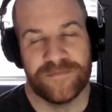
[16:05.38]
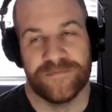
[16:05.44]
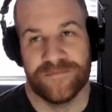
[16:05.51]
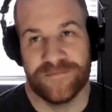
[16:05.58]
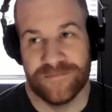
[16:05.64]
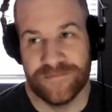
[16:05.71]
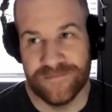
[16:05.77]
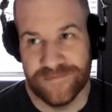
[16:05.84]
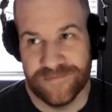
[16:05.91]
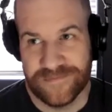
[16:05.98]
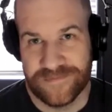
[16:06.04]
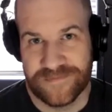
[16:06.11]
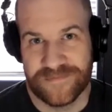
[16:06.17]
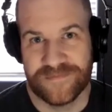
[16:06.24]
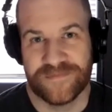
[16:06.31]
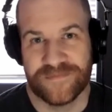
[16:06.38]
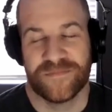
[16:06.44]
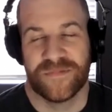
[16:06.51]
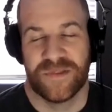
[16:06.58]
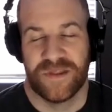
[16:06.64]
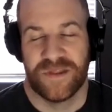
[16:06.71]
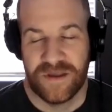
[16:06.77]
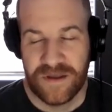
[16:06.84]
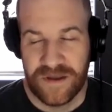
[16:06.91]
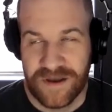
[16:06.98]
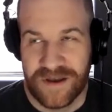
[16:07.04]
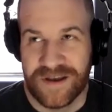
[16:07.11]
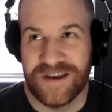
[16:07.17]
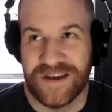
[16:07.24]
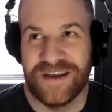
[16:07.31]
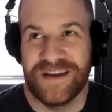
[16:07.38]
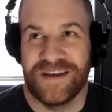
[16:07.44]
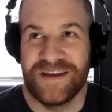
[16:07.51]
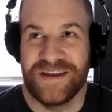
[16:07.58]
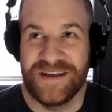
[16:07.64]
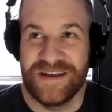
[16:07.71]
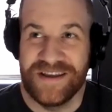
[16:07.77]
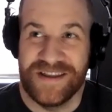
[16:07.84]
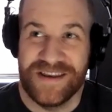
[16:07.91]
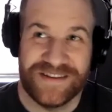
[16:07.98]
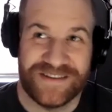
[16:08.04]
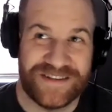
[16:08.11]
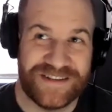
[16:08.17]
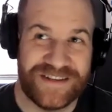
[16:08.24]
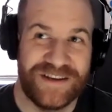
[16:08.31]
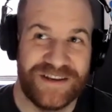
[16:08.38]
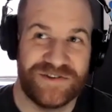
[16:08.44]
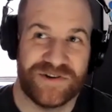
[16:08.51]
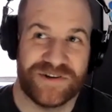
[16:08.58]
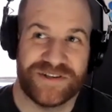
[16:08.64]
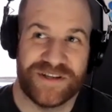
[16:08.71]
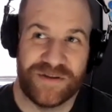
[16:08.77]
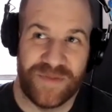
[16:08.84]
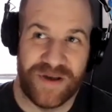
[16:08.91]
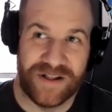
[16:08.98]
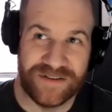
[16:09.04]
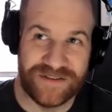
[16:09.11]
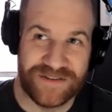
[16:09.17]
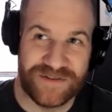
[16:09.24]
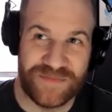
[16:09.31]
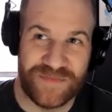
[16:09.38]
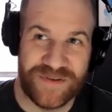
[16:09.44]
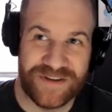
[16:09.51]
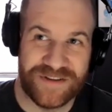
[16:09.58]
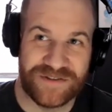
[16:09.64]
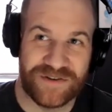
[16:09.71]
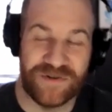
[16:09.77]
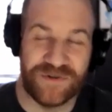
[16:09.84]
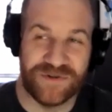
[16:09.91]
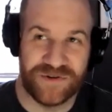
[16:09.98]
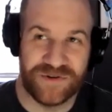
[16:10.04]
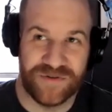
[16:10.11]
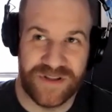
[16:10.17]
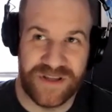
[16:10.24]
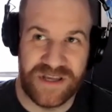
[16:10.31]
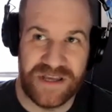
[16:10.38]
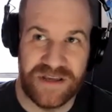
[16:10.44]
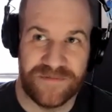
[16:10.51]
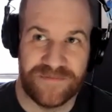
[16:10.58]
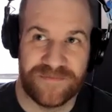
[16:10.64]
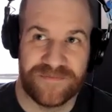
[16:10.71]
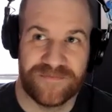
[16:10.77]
Mm-hmm. It is. It's an interesting balance because culturally,